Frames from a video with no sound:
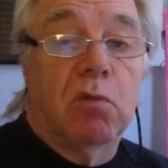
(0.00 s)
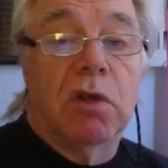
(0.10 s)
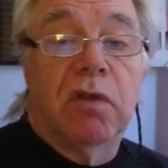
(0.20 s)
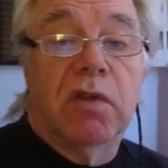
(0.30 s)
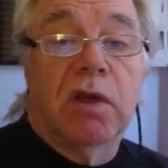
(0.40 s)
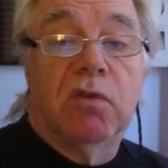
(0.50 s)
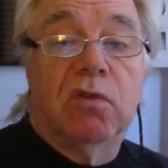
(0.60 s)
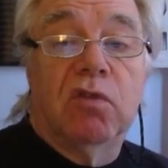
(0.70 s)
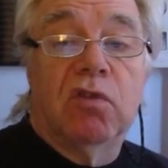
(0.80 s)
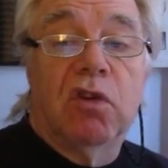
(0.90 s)

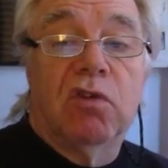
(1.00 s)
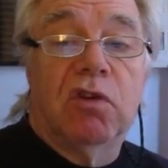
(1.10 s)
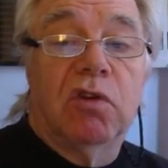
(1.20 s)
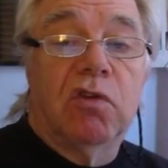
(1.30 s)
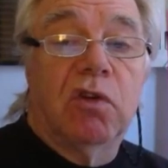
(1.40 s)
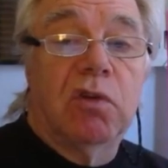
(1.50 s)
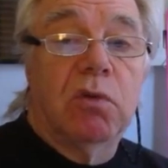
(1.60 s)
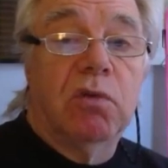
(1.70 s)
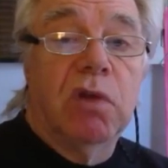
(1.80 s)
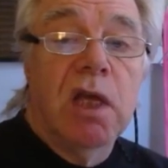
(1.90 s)
1,000 charging
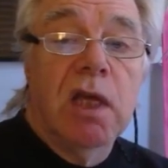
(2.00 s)
cycles.